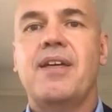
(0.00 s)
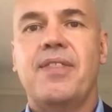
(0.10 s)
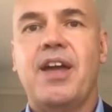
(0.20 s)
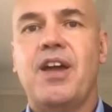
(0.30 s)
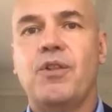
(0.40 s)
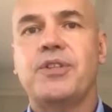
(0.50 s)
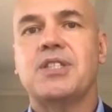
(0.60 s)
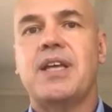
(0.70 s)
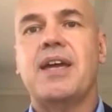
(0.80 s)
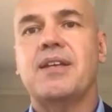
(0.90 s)
their health
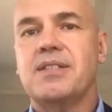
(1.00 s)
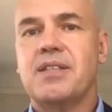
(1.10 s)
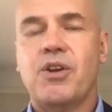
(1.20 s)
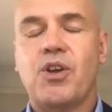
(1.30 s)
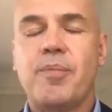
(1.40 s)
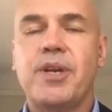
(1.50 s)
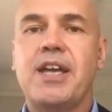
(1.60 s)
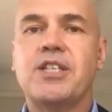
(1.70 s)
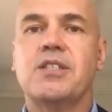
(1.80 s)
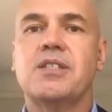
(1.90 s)
status, their
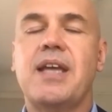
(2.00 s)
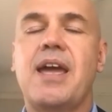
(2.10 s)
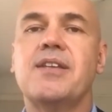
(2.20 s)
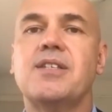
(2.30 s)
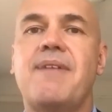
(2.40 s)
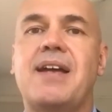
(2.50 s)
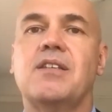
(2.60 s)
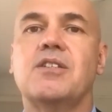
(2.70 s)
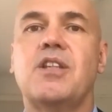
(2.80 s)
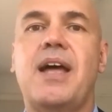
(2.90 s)
accommodation status,
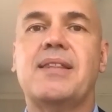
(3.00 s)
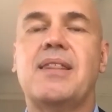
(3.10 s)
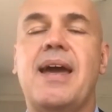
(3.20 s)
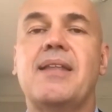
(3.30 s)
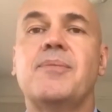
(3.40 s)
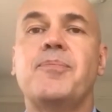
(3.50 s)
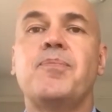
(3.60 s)
factors like that.